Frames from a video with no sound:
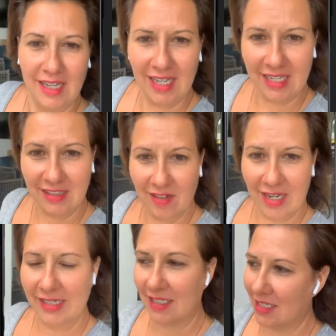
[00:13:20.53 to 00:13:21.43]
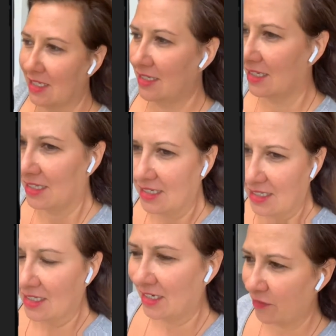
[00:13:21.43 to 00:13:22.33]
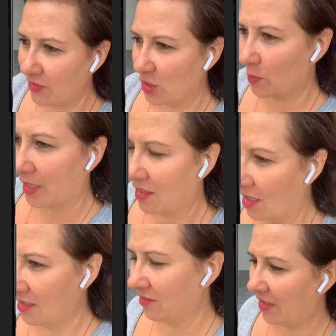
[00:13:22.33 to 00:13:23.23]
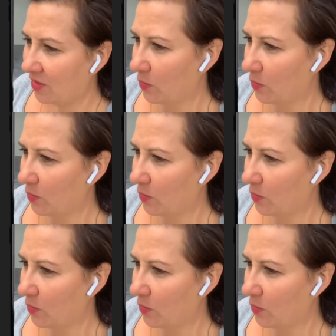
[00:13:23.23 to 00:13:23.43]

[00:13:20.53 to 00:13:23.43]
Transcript: Hang in there, guys. And I'll finish my thought if I can